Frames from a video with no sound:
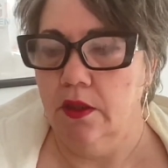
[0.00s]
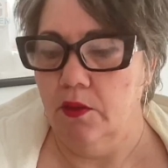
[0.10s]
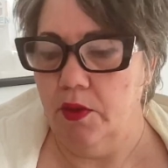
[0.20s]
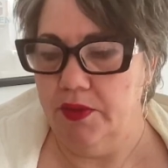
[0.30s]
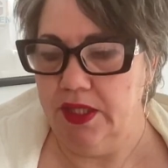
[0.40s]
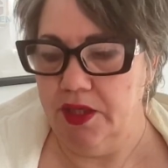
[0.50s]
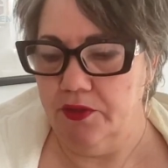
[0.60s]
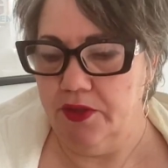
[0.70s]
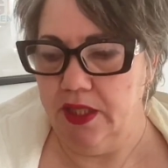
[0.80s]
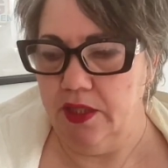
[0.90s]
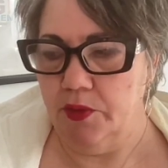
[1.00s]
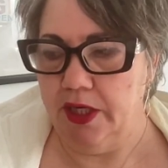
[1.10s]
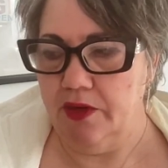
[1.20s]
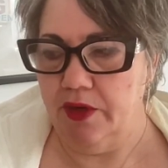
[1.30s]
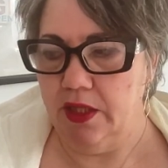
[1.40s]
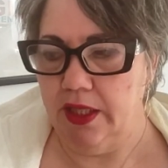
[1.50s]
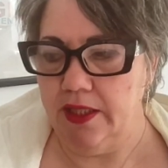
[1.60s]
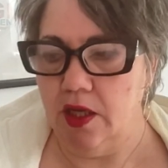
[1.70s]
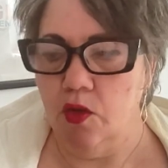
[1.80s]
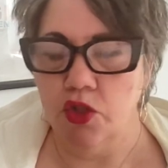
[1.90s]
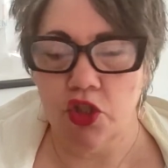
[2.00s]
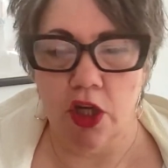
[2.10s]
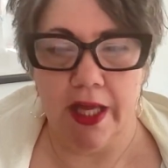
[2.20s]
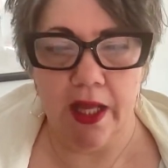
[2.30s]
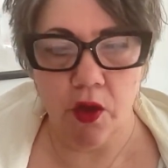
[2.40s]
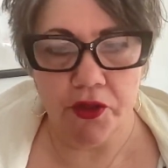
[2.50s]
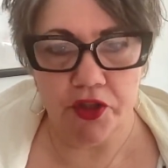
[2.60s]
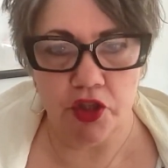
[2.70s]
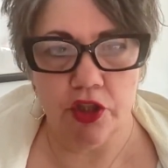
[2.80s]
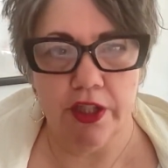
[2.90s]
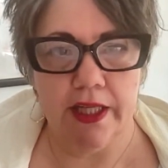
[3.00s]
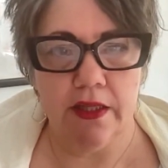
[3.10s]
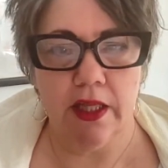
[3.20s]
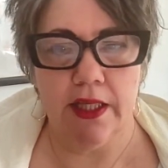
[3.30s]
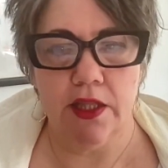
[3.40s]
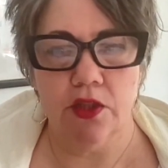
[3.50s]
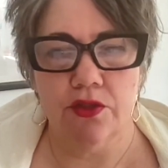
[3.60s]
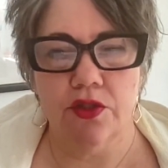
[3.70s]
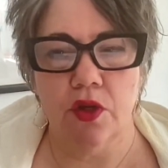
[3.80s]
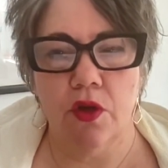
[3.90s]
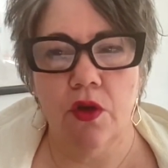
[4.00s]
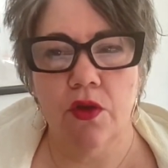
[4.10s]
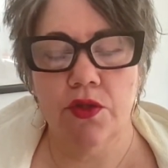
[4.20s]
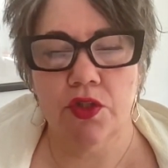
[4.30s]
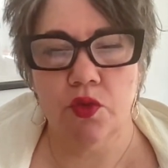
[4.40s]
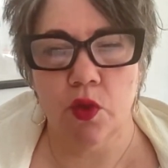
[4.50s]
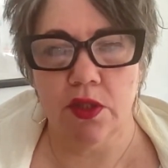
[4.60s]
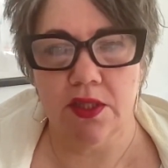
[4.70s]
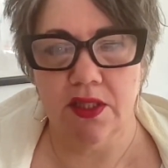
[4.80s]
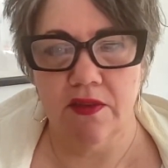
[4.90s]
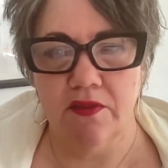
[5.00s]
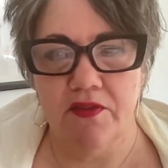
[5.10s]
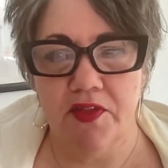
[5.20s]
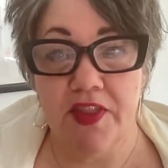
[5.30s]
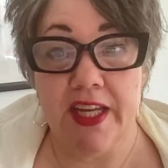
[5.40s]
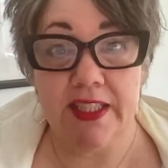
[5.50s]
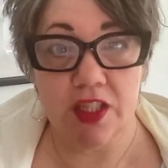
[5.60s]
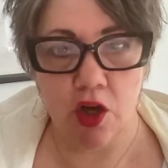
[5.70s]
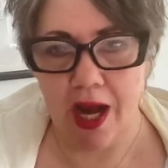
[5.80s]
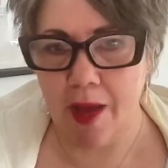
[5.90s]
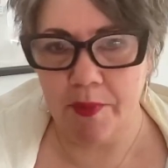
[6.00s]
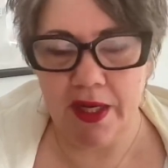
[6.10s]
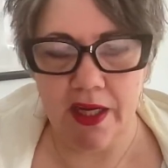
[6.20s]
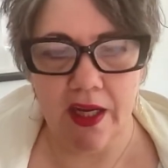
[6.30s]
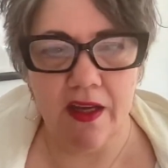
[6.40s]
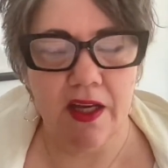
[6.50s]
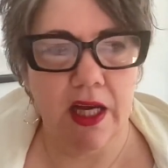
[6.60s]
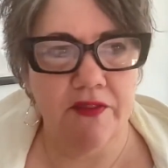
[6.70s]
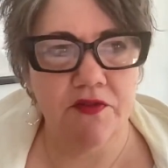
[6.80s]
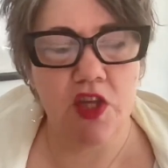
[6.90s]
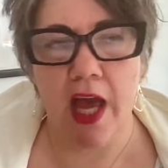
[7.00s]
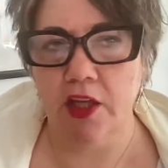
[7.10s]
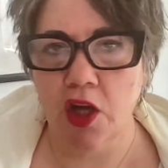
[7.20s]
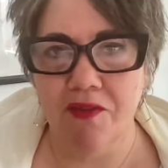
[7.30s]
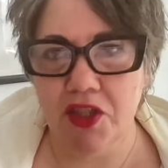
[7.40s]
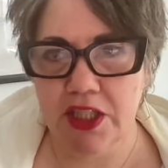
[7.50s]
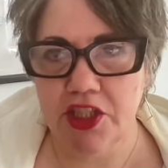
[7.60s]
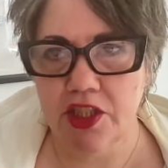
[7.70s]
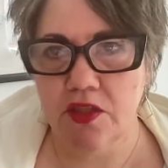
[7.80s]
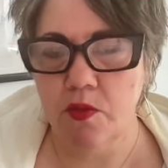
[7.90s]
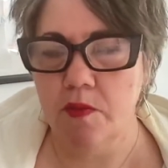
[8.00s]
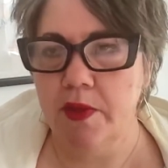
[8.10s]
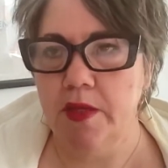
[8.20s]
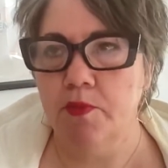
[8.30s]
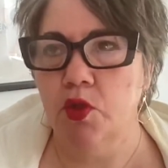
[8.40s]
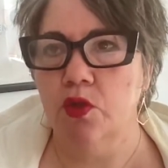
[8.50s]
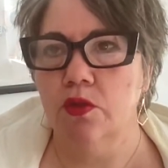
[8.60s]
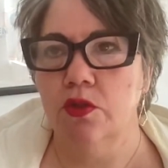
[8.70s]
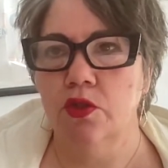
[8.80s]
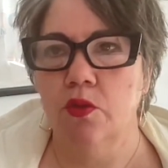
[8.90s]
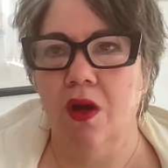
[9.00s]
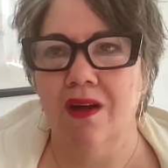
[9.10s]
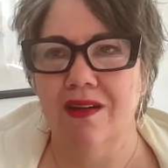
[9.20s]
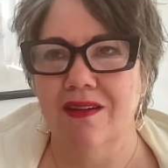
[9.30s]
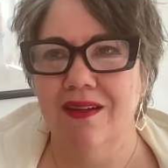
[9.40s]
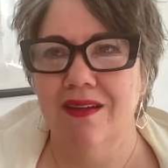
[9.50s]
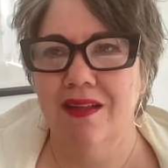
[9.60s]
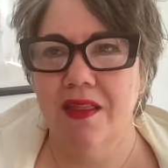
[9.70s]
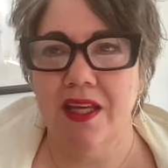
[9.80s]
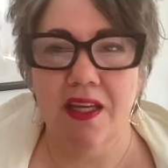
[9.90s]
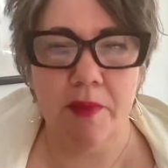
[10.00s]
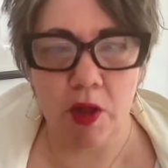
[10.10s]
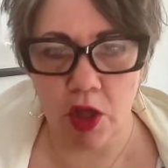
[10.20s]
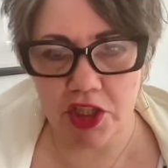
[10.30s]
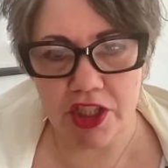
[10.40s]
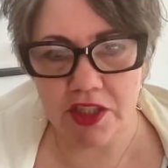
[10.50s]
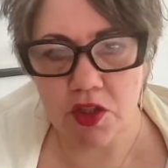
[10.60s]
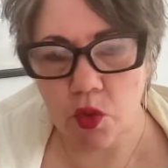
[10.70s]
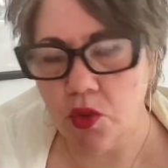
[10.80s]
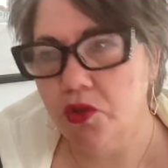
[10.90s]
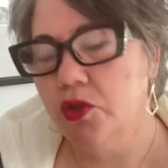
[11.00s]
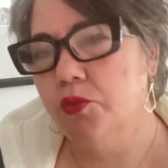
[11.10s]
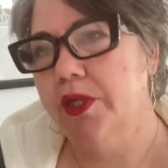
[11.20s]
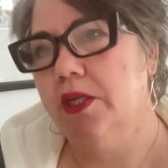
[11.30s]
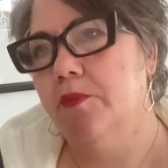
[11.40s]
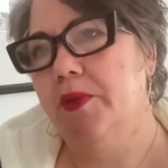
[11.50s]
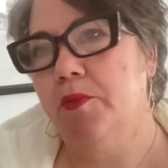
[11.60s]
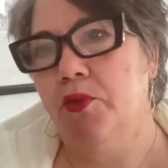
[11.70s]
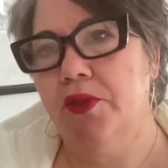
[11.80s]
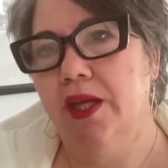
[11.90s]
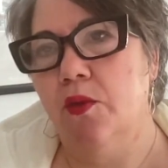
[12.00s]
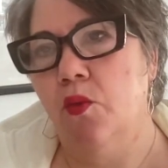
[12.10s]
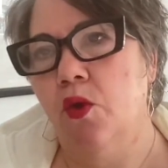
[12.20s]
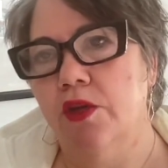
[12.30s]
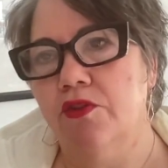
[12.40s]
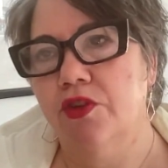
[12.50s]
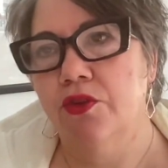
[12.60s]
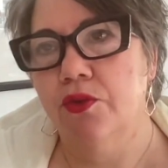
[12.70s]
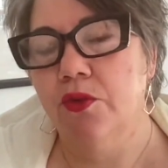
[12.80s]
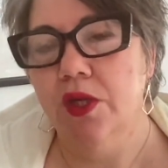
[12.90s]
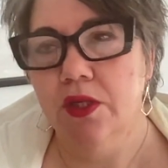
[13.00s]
what was the other thing they were getting ready? Like start a health journey. Like there's all sorts of things that are happening. I've had conversations with people who are thinking about launching a solo career, people that want to